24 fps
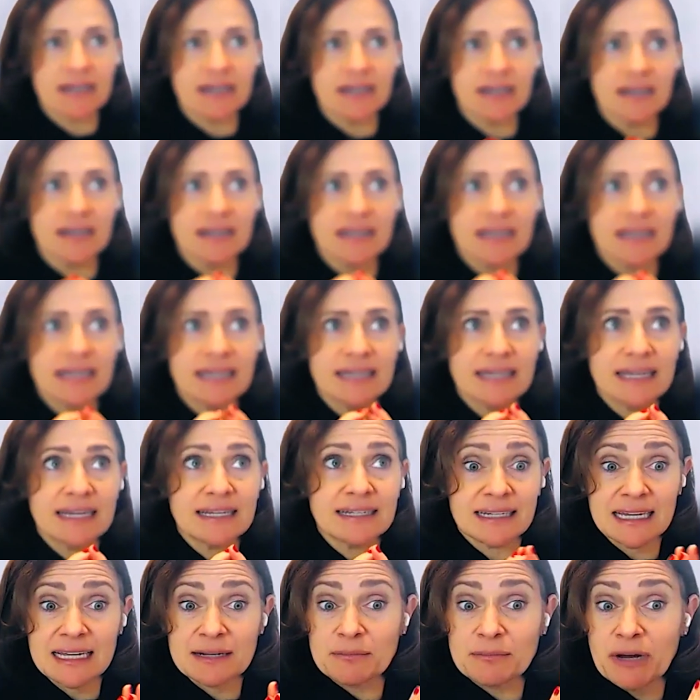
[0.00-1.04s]

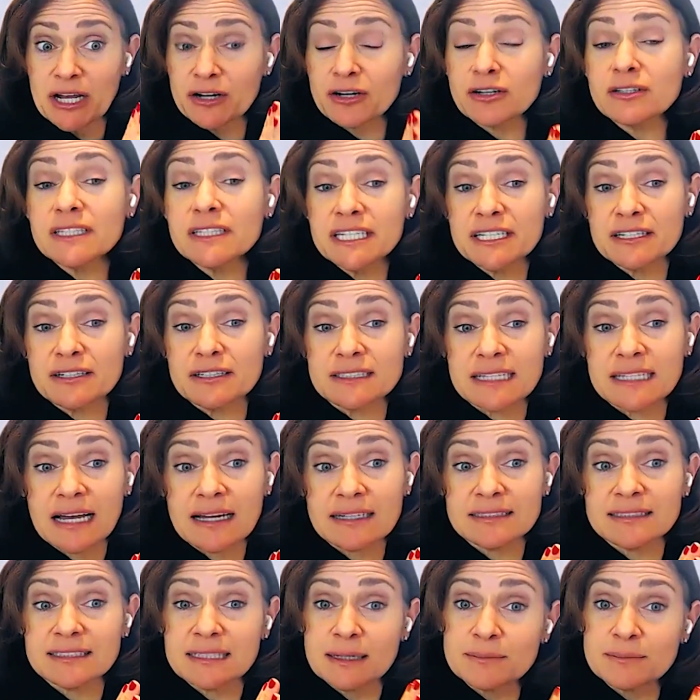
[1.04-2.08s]
And in my early years,
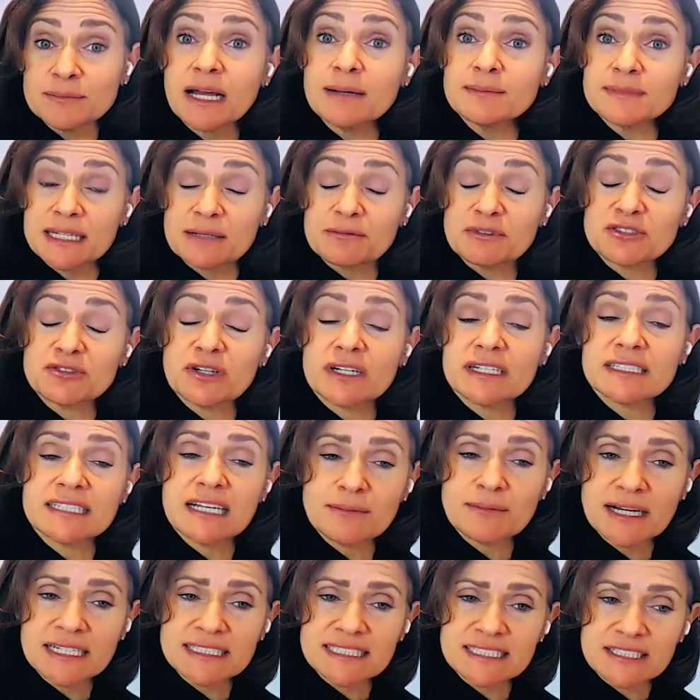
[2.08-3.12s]
sometimes I would try to
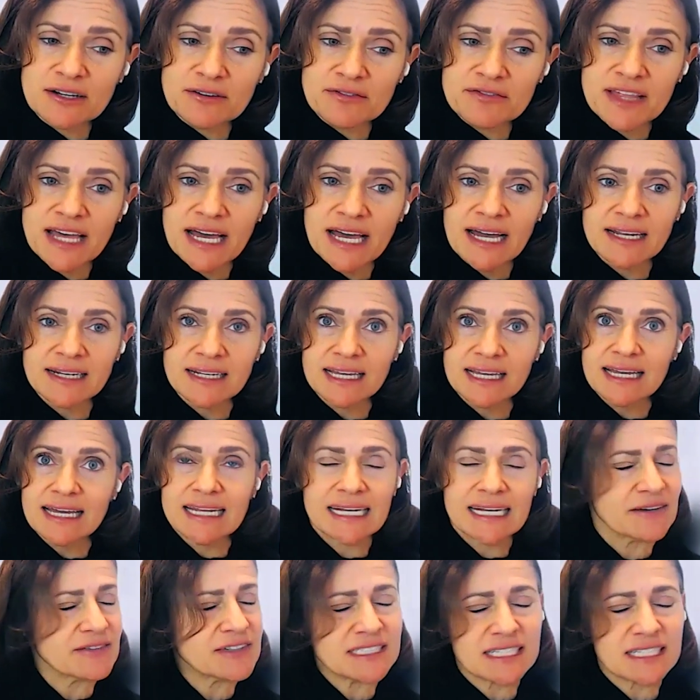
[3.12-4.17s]
tell myself that,
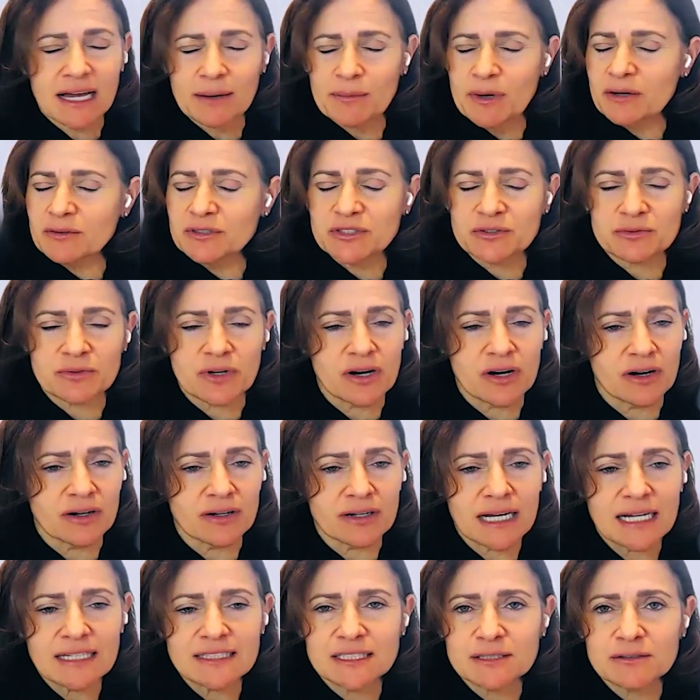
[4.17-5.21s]
and every time I was
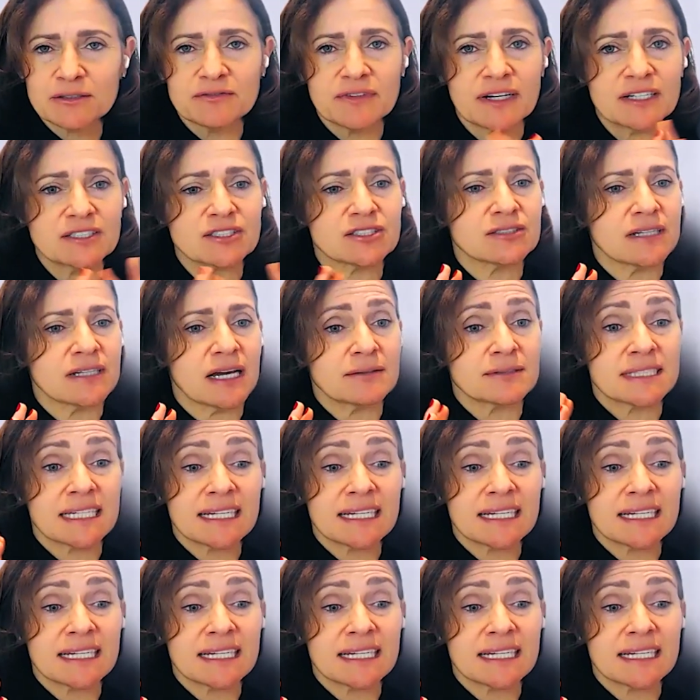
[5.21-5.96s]
wrong. And so eventually I